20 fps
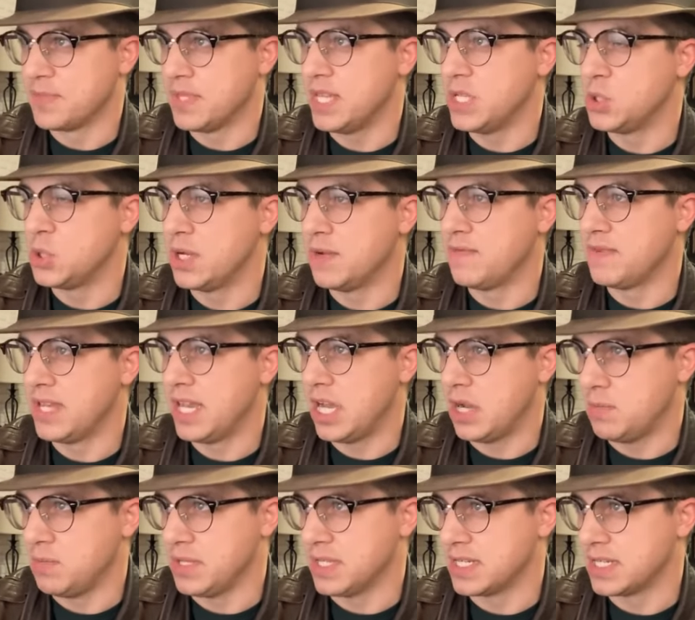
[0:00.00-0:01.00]
They drift
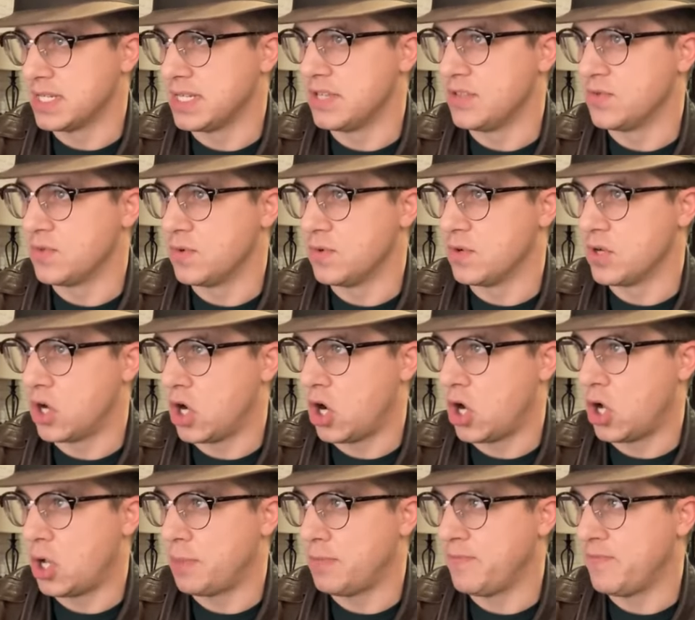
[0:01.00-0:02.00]
helplessly through
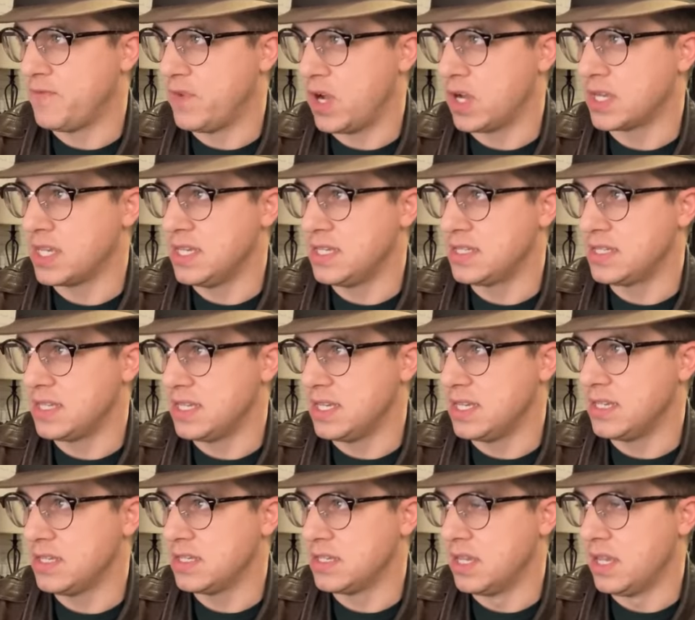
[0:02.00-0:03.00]
calm, foggy
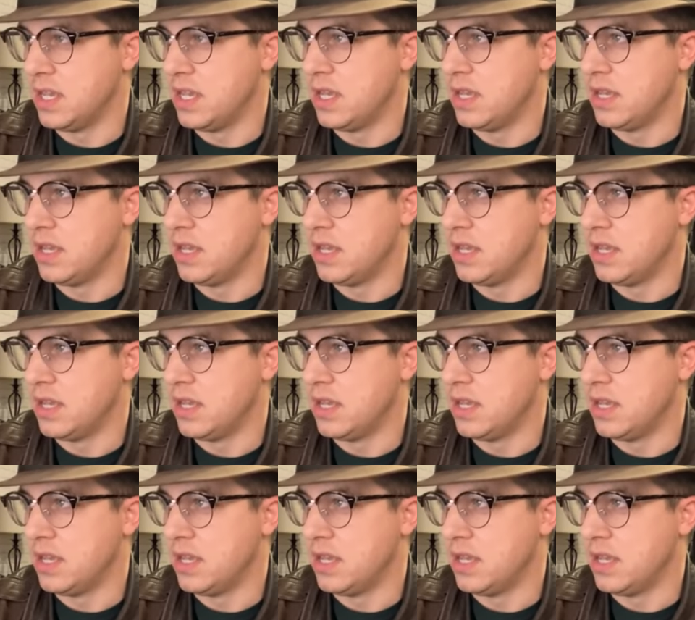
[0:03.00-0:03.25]
seas.